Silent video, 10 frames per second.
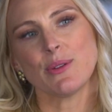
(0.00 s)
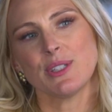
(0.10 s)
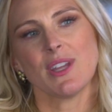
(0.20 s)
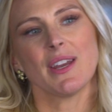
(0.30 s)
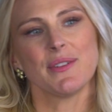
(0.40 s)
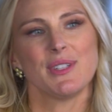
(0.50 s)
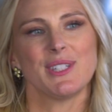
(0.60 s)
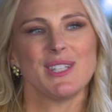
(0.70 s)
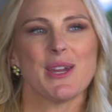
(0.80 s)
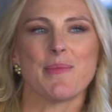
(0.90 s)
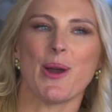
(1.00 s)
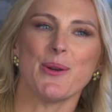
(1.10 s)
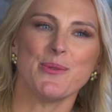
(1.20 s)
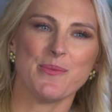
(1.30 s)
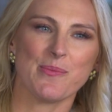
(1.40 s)
outside of the
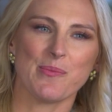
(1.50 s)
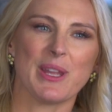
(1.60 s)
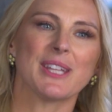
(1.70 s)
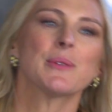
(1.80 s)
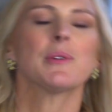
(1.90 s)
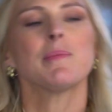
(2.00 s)
CMO? Because it